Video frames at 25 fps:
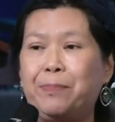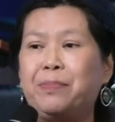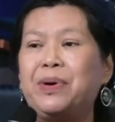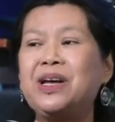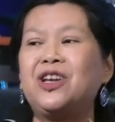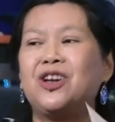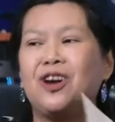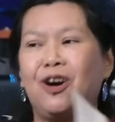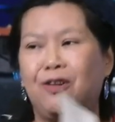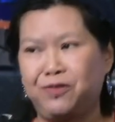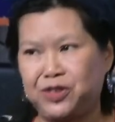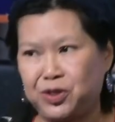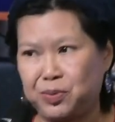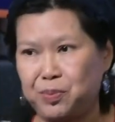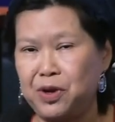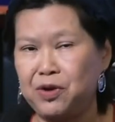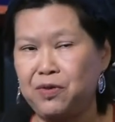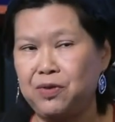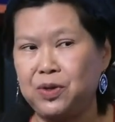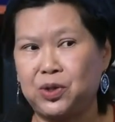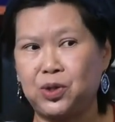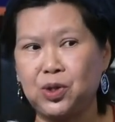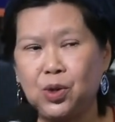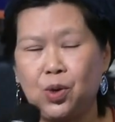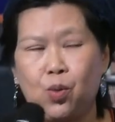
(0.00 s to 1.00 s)
weapon of
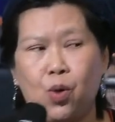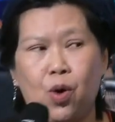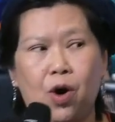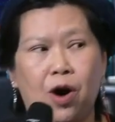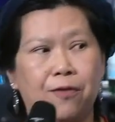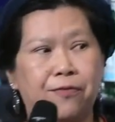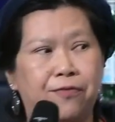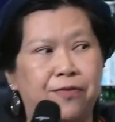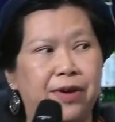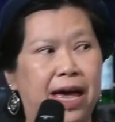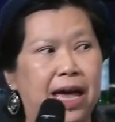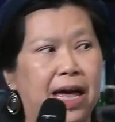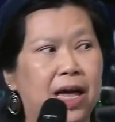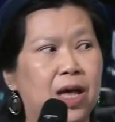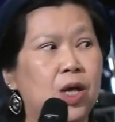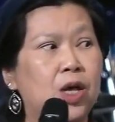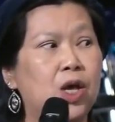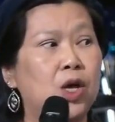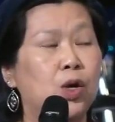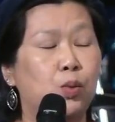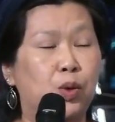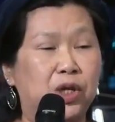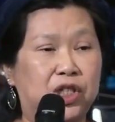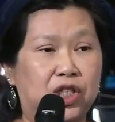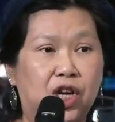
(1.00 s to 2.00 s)
spiritual warfare,
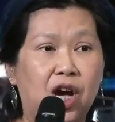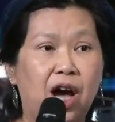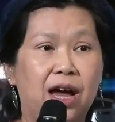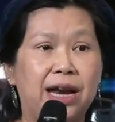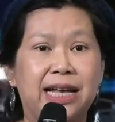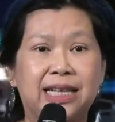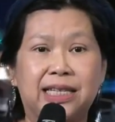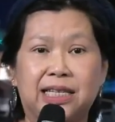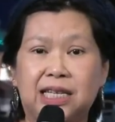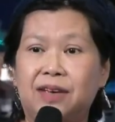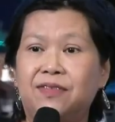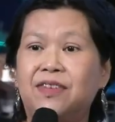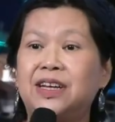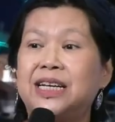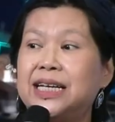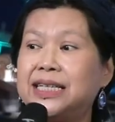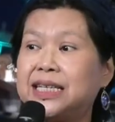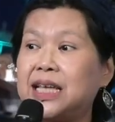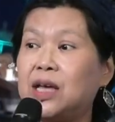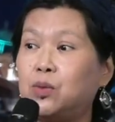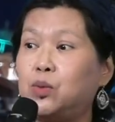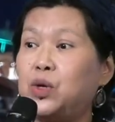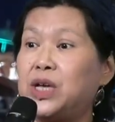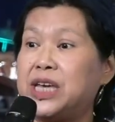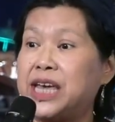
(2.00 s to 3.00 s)
which God has given
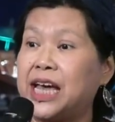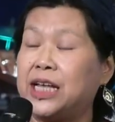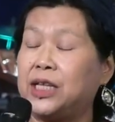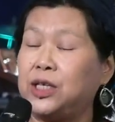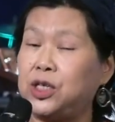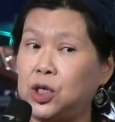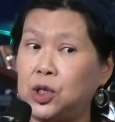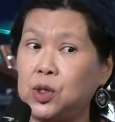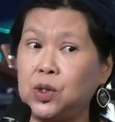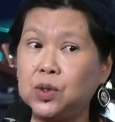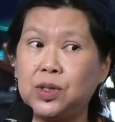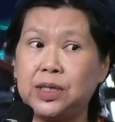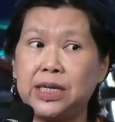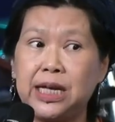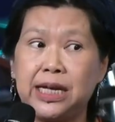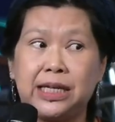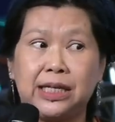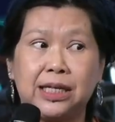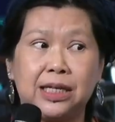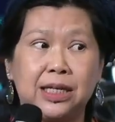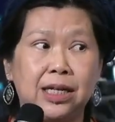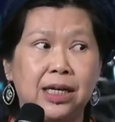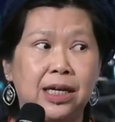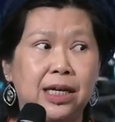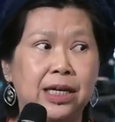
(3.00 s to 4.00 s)
us, and we can use
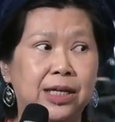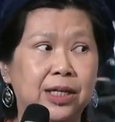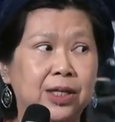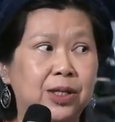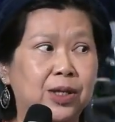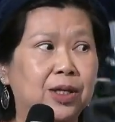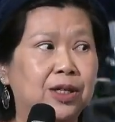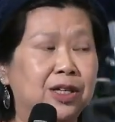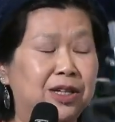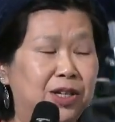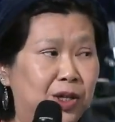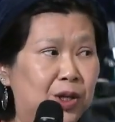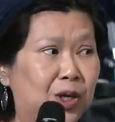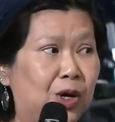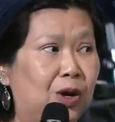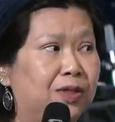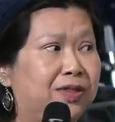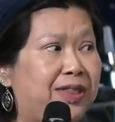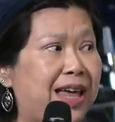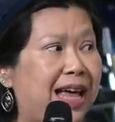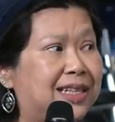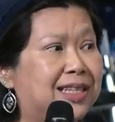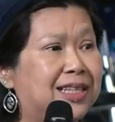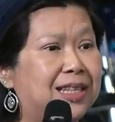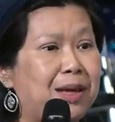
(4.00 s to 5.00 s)
it. You know,
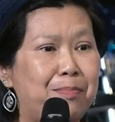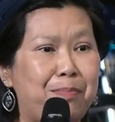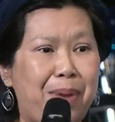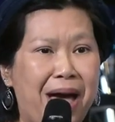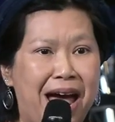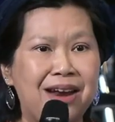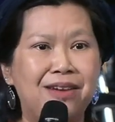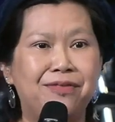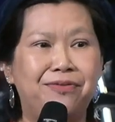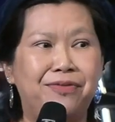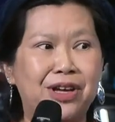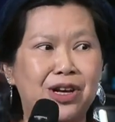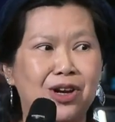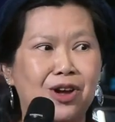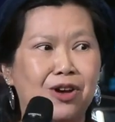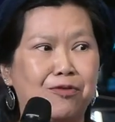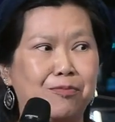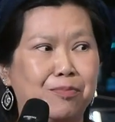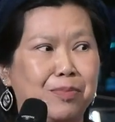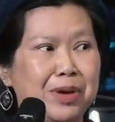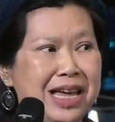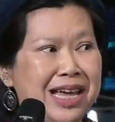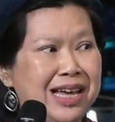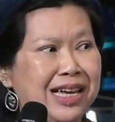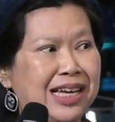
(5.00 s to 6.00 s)
that's the benefit
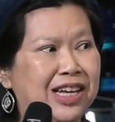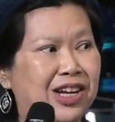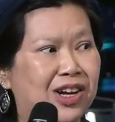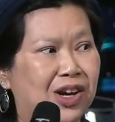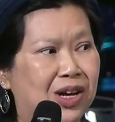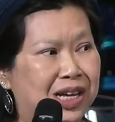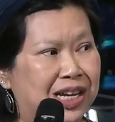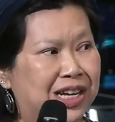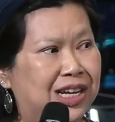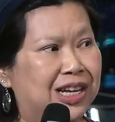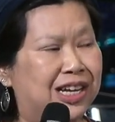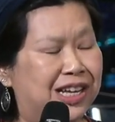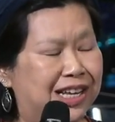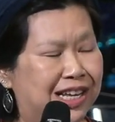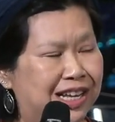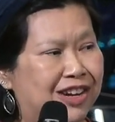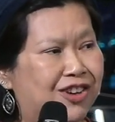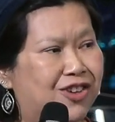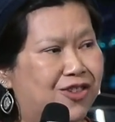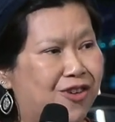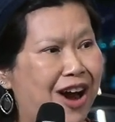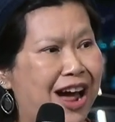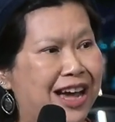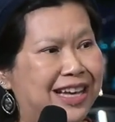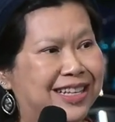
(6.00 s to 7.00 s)
of being in, in,
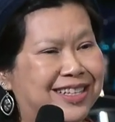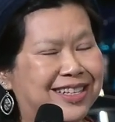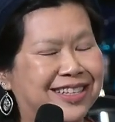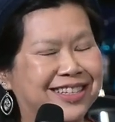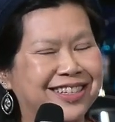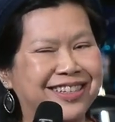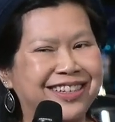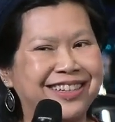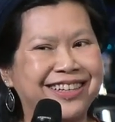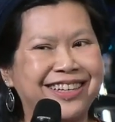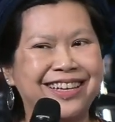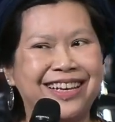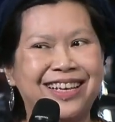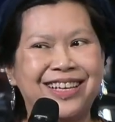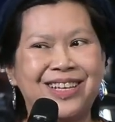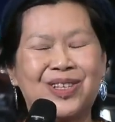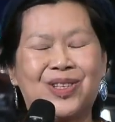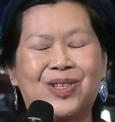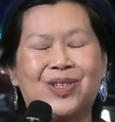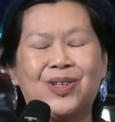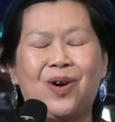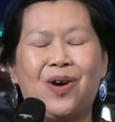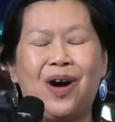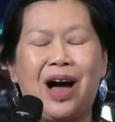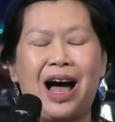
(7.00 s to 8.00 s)
in Christ.
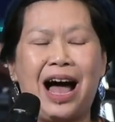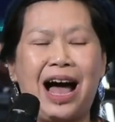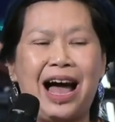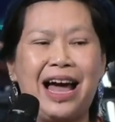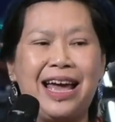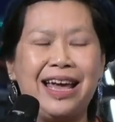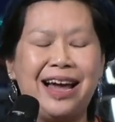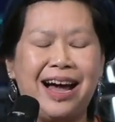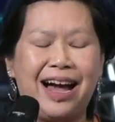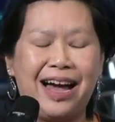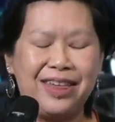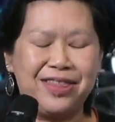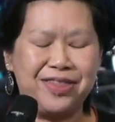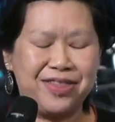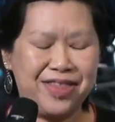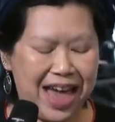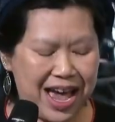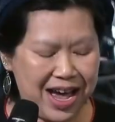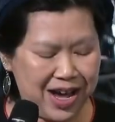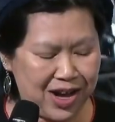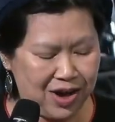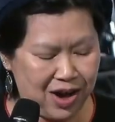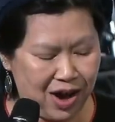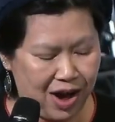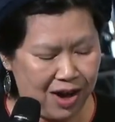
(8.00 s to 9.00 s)
So I, I
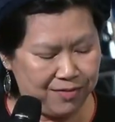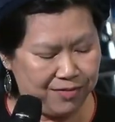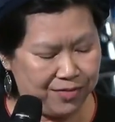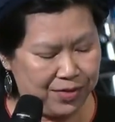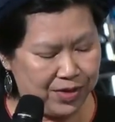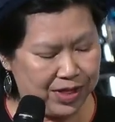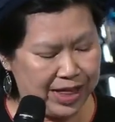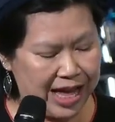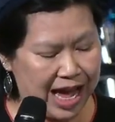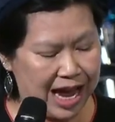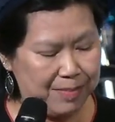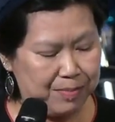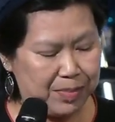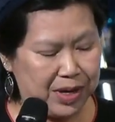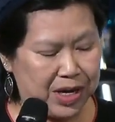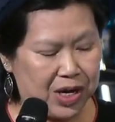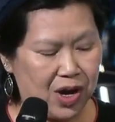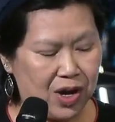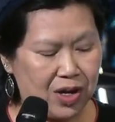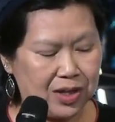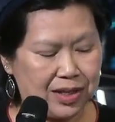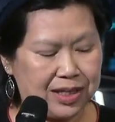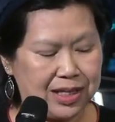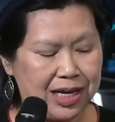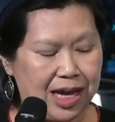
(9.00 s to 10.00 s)
thank God for that
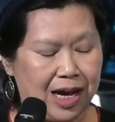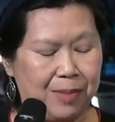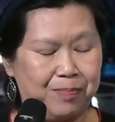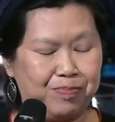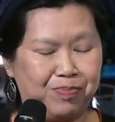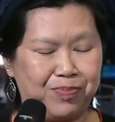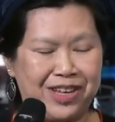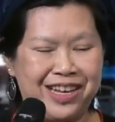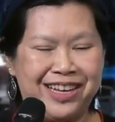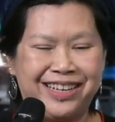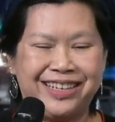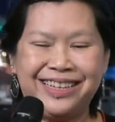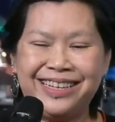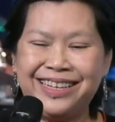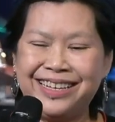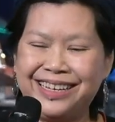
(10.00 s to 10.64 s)
because um,